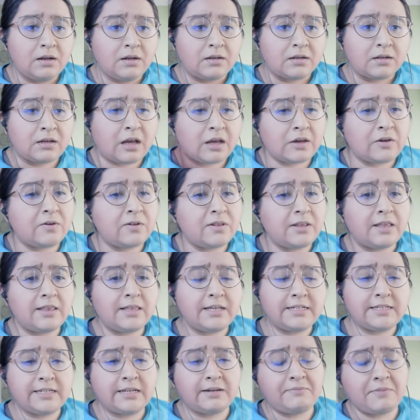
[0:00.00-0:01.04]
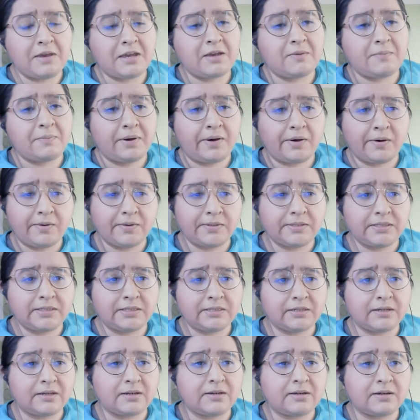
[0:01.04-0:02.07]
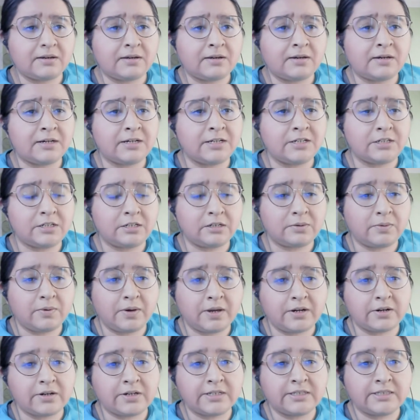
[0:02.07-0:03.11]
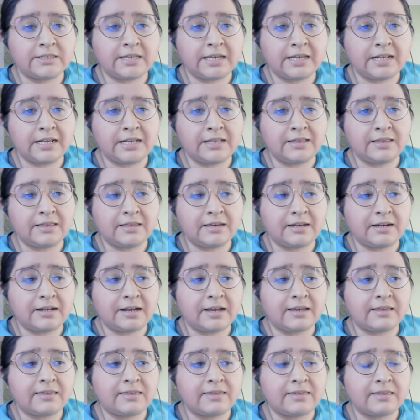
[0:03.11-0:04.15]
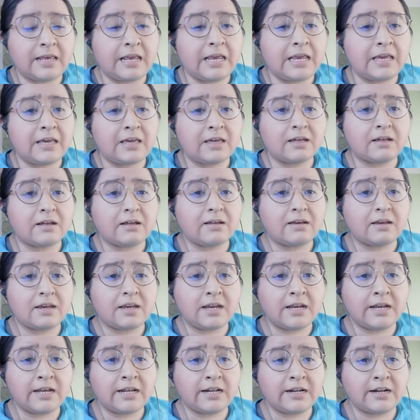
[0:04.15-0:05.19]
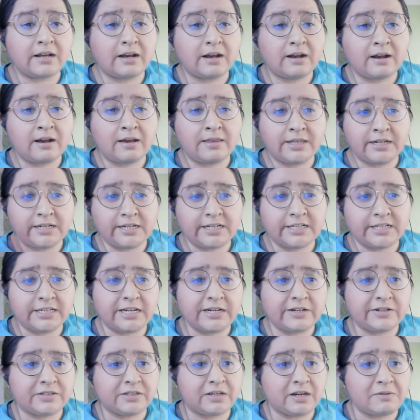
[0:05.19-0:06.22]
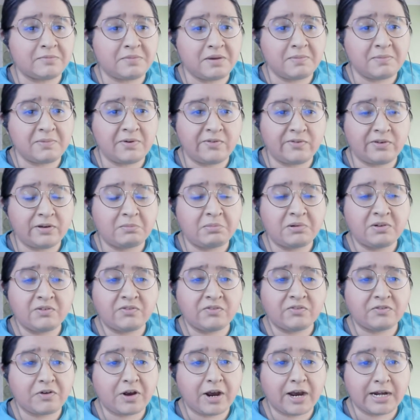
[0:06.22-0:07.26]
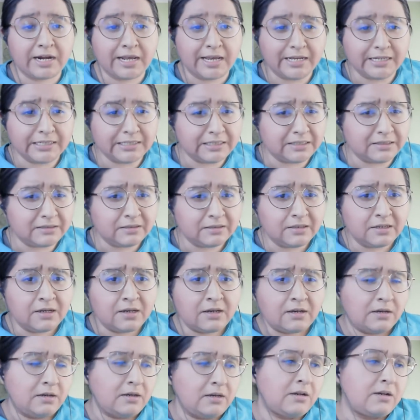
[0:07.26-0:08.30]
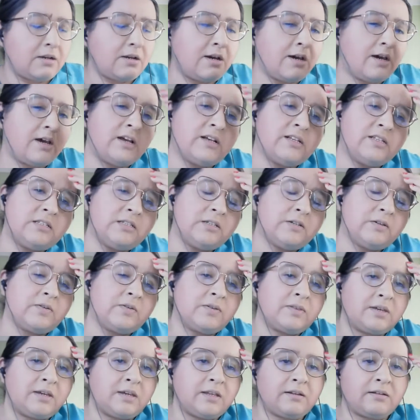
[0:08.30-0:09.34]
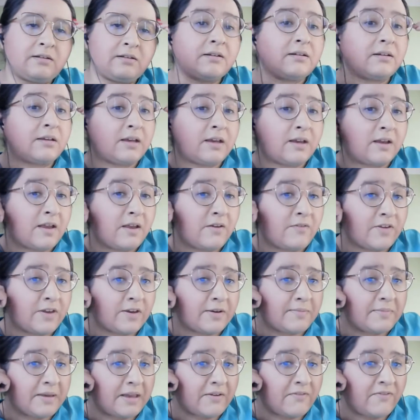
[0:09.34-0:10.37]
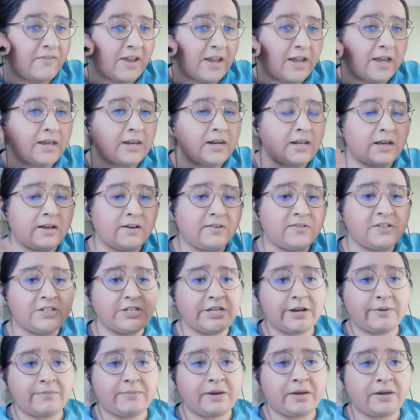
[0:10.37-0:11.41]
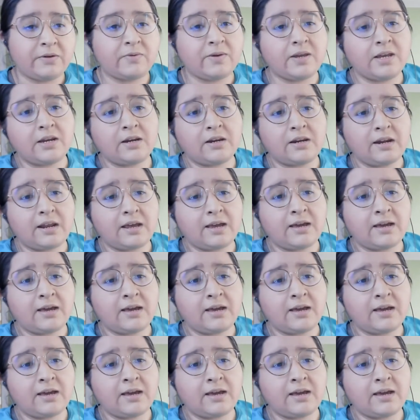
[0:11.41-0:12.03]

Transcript: Gaga did make a post on Twitter saying that I think the Tuxedo is going to be moved up to Fridays. So then, if you're a big fan of Champagne Green,